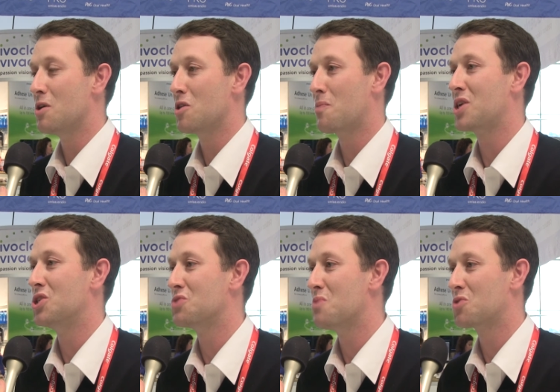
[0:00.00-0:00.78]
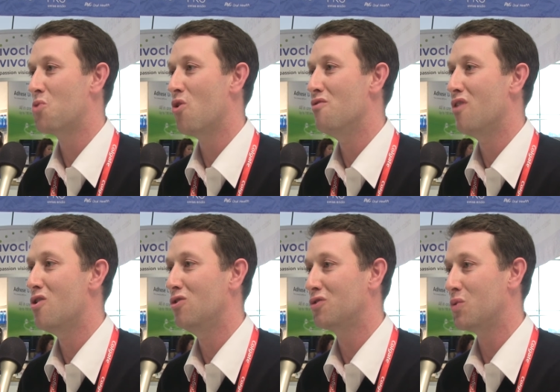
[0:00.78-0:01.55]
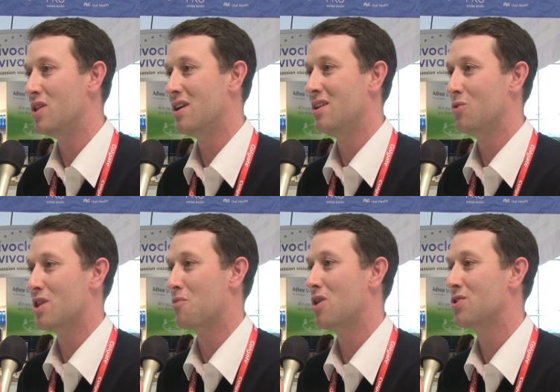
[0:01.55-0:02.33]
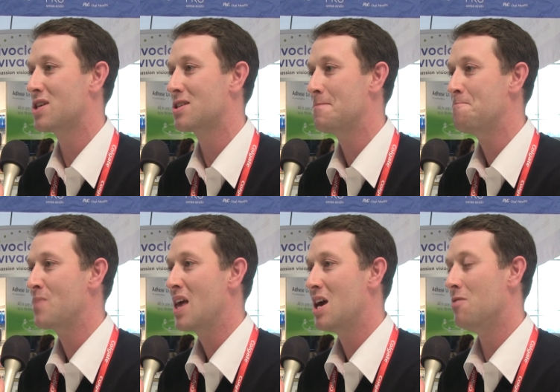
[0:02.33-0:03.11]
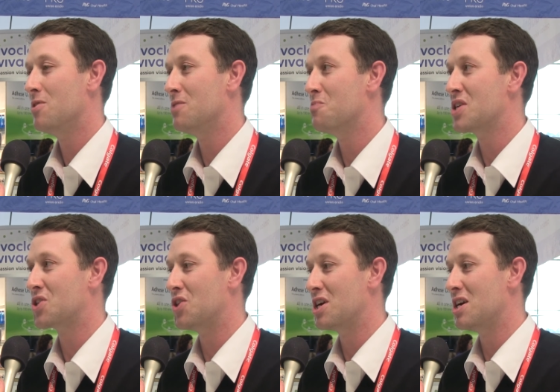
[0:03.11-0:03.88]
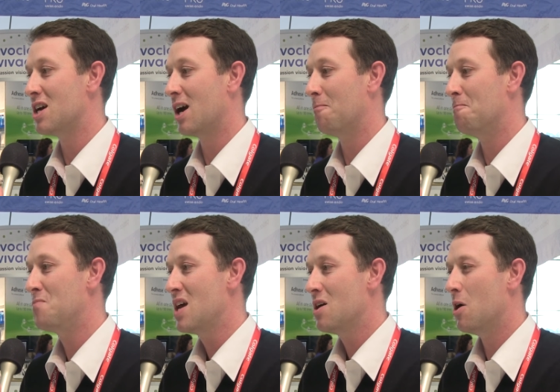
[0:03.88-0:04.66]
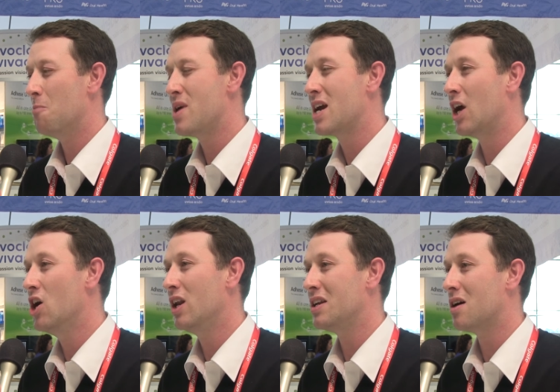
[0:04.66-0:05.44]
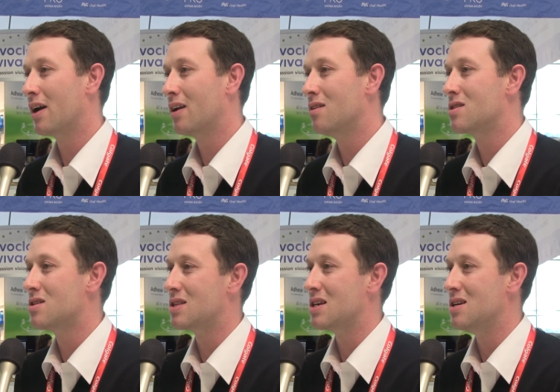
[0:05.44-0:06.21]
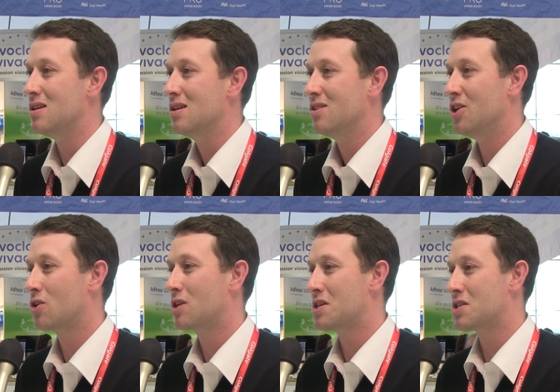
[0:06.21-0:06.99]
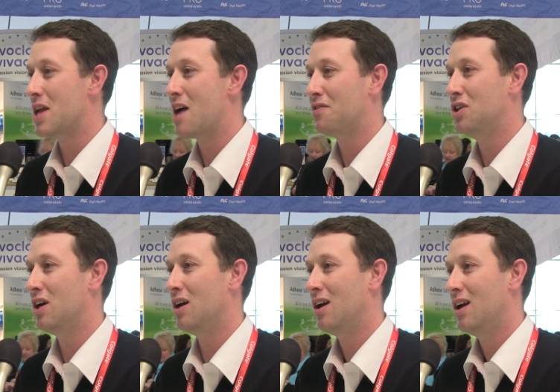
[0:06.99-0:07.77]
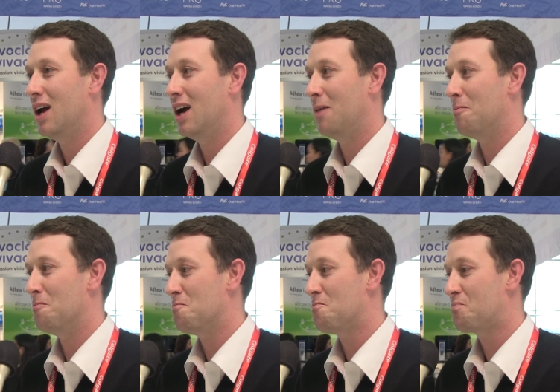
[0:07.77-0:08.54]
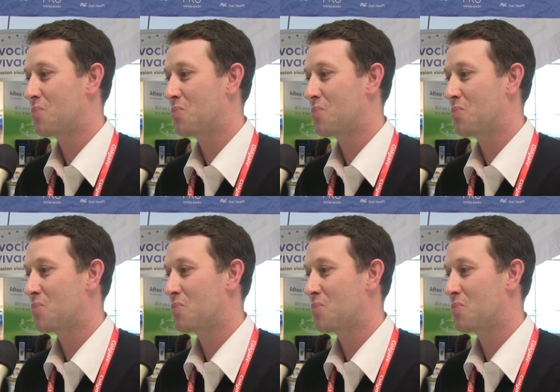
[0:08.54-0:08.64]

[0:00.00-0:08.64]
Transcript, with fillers: the, the patient's much more involved with, in, with the process. It means that the um, uh, being early diagnosis, the, the doctor doesn't have to um,